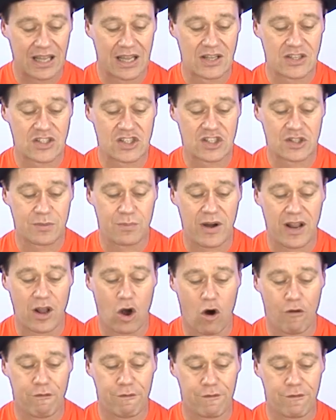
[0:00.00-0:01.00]
spring
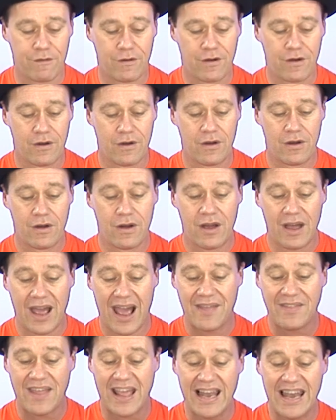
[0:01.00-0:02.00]
off
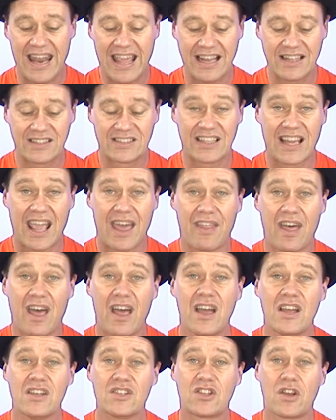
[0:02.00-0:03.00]
and they link together.
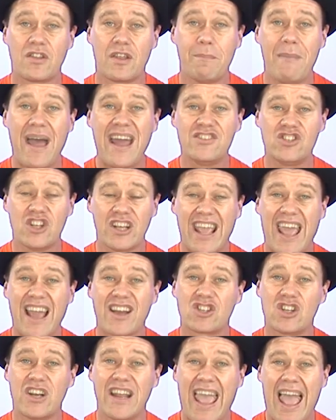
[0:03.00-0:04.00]
So the magic
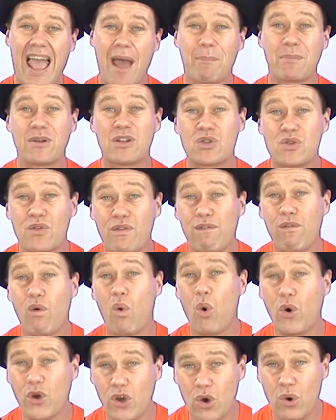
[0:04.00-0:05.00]
actually happens
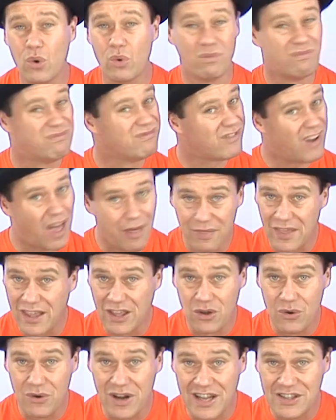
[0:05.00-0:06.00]
for you. Nothing
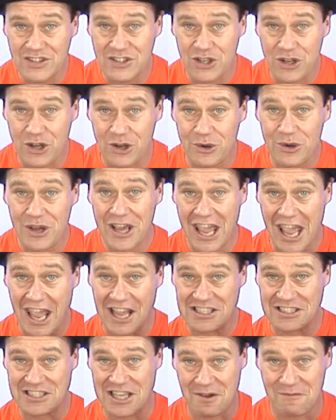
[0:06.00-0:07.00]
you need to do
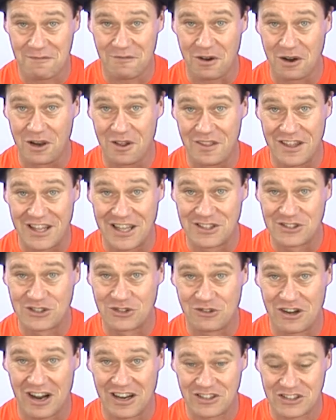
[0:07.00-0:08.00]
except follow the
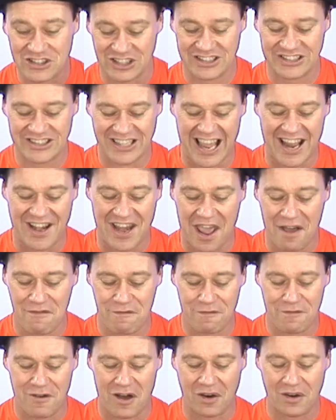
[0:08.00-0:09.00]
instructions and have
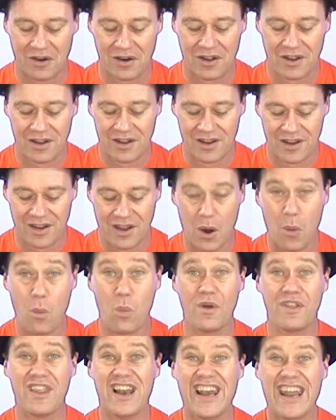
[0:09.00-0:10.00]
fun
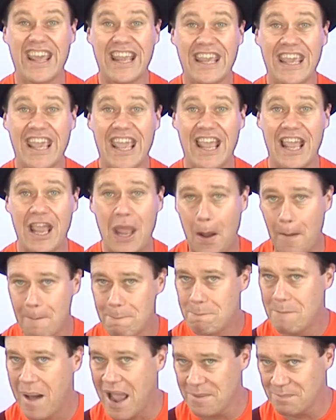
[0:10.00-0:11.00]
with the linking
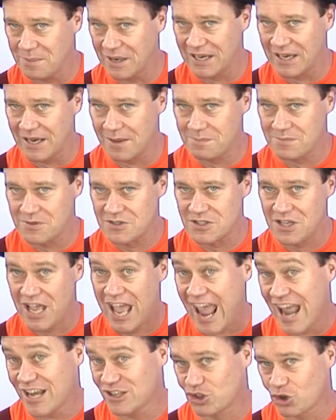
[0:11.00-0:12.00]
paper clips.
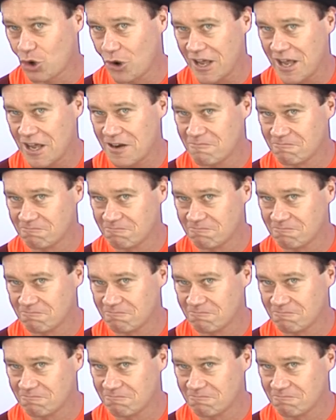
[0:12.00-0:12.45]
Enjoy it.